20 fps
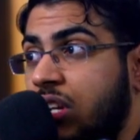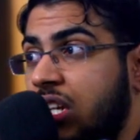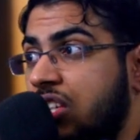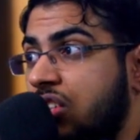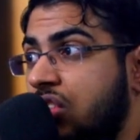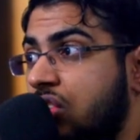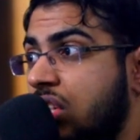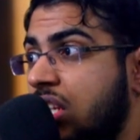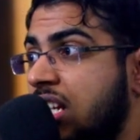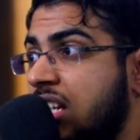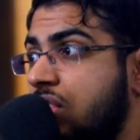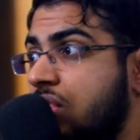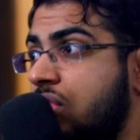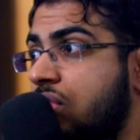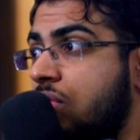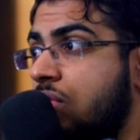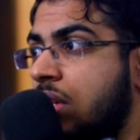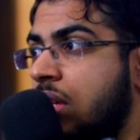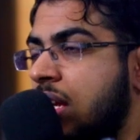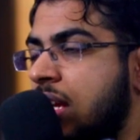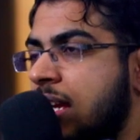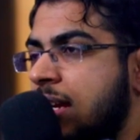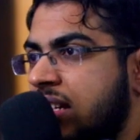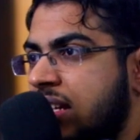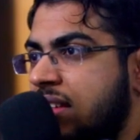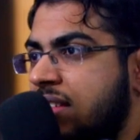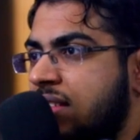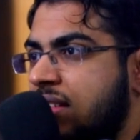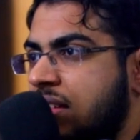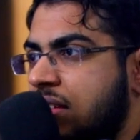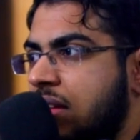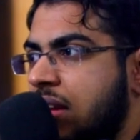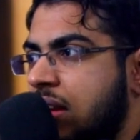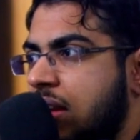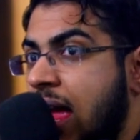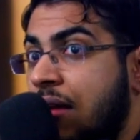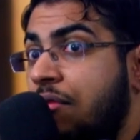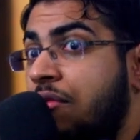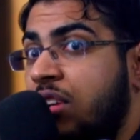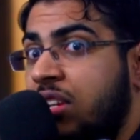where you need to playtest
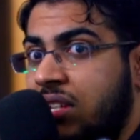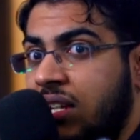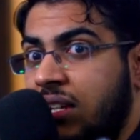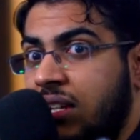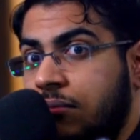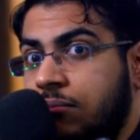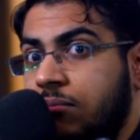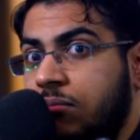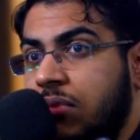everything,